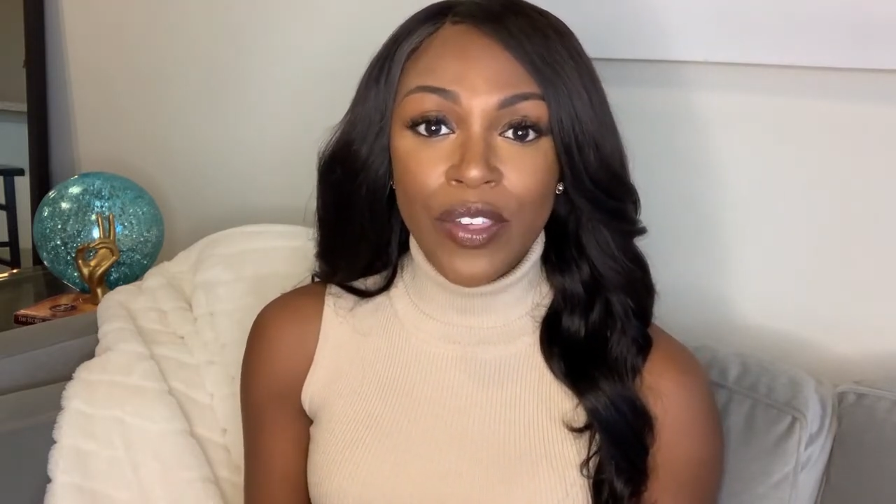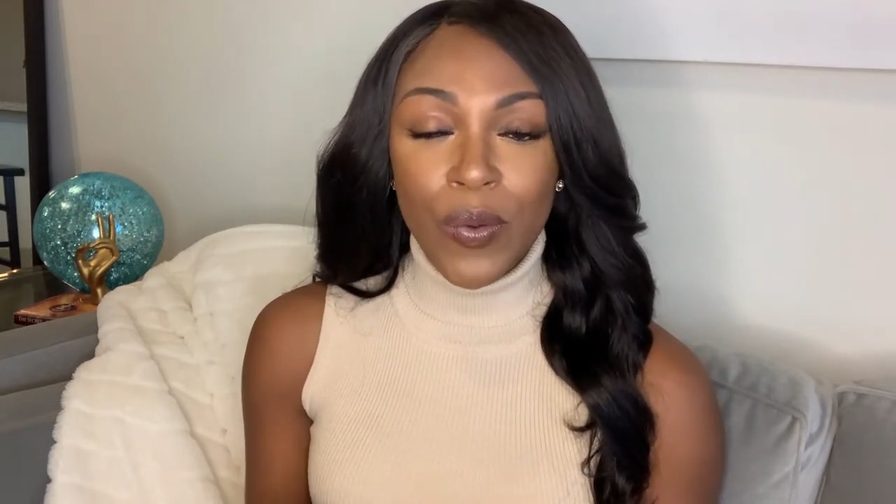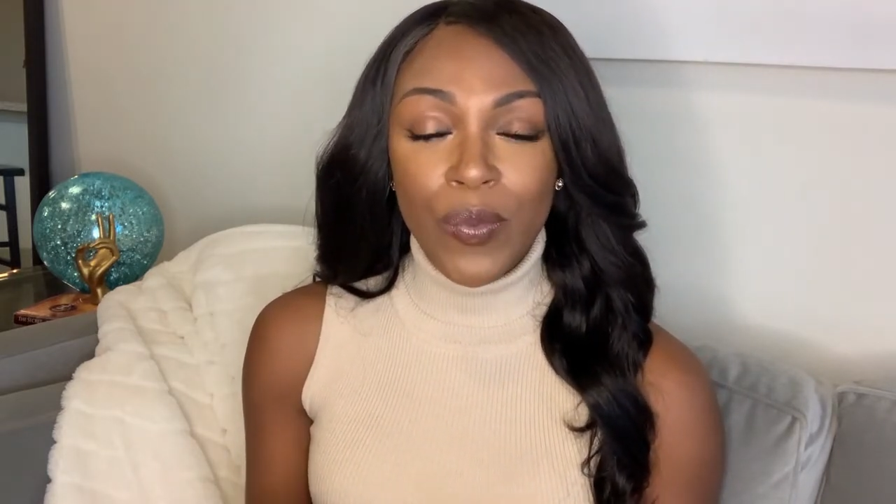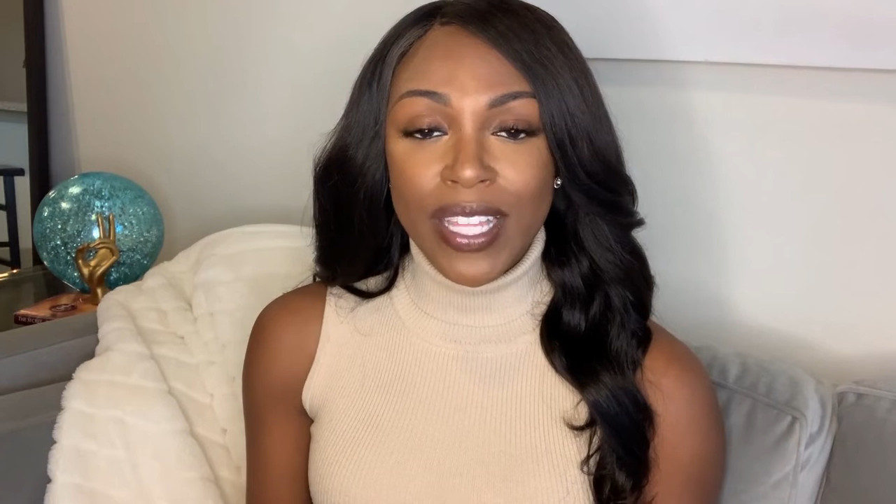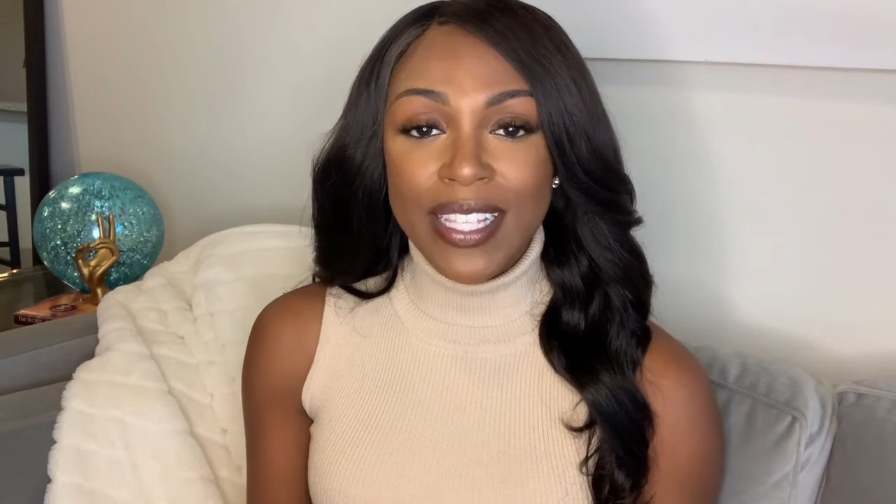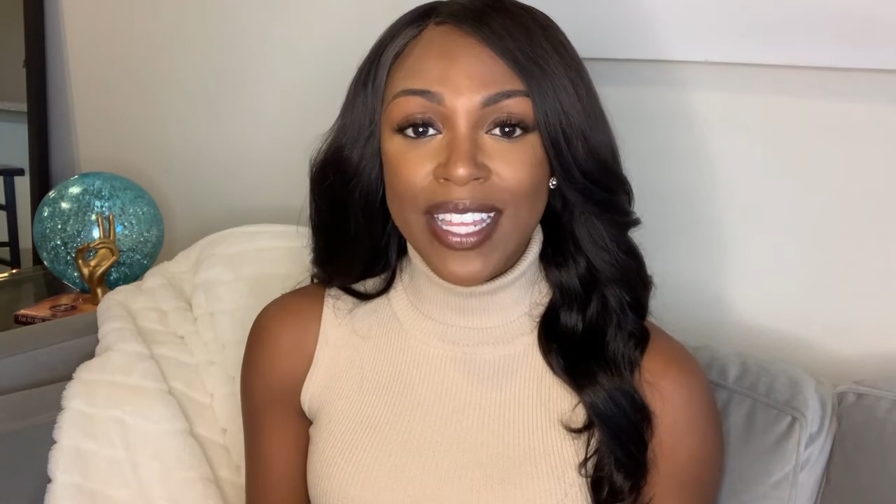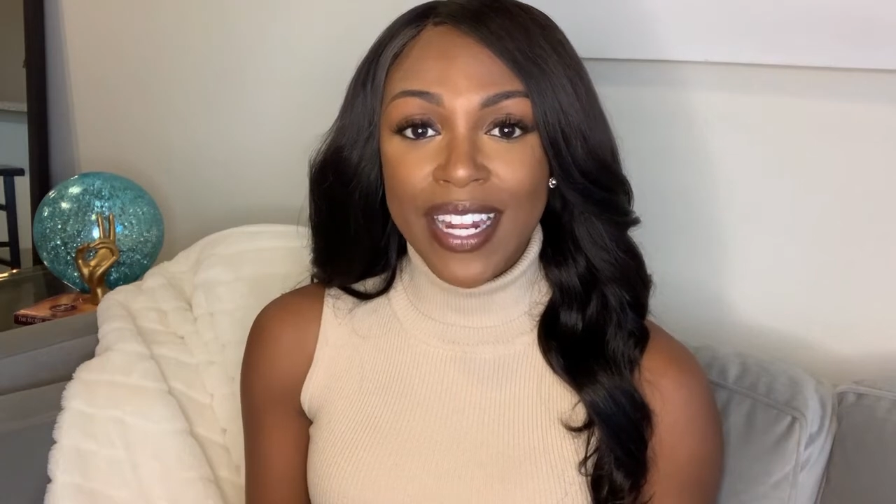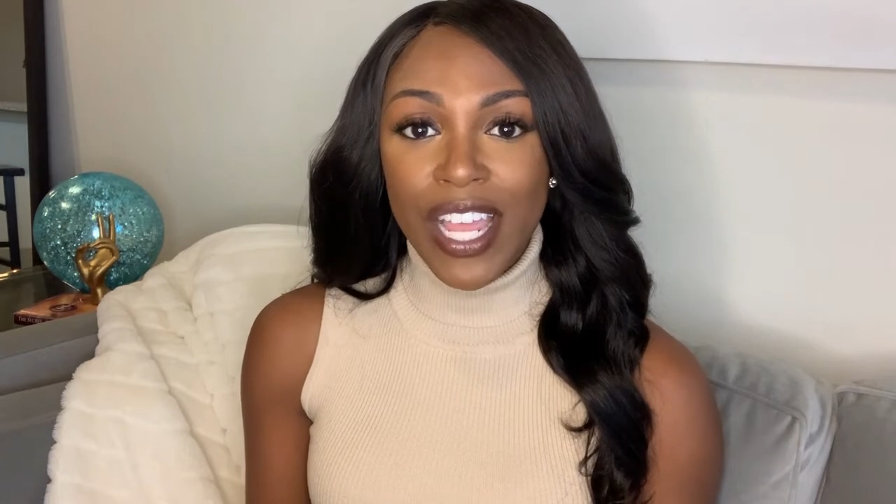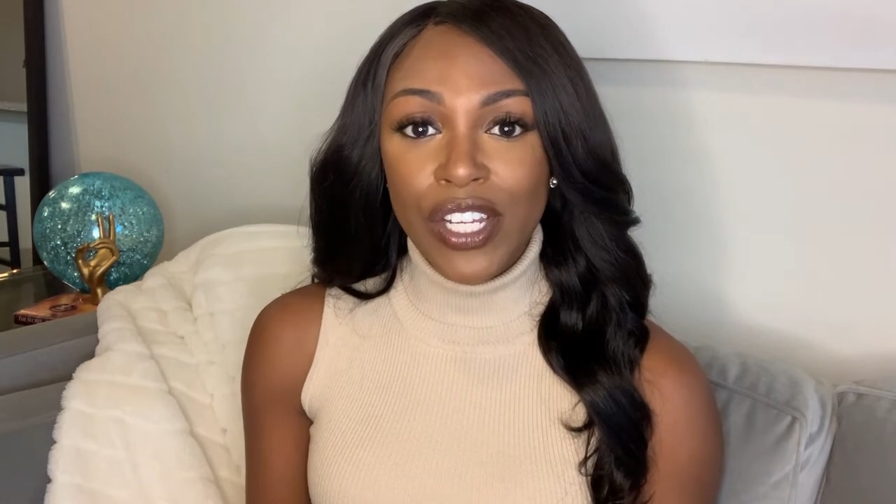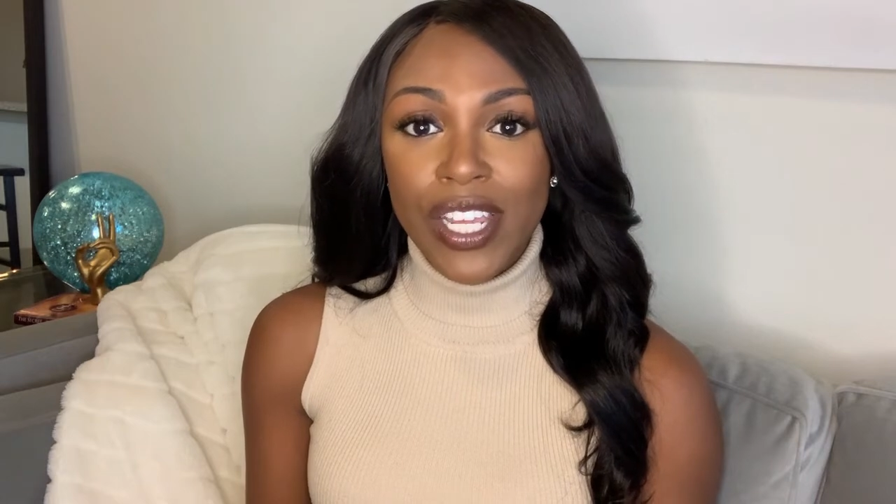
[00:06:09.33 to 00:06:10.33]
your real estate
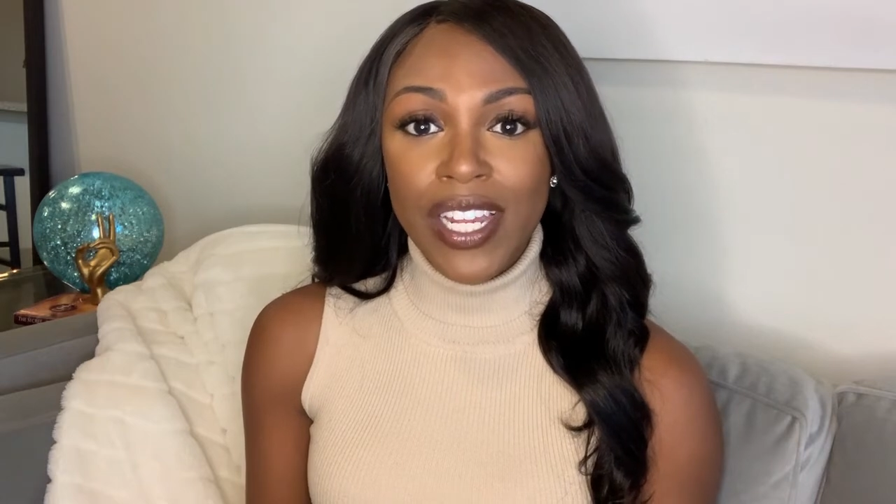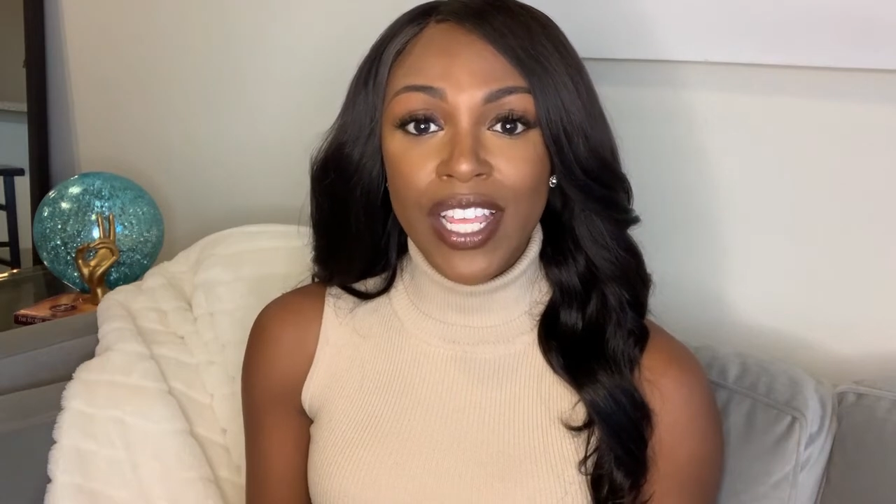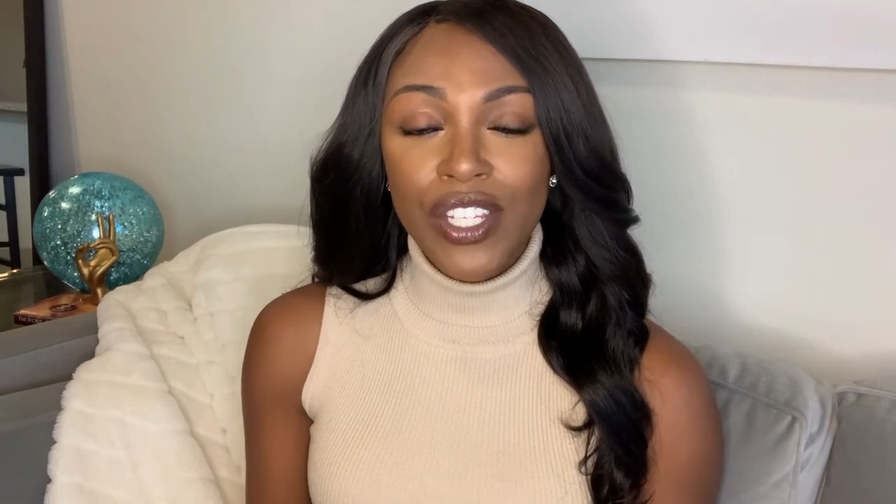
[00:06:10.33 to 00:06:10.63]
agent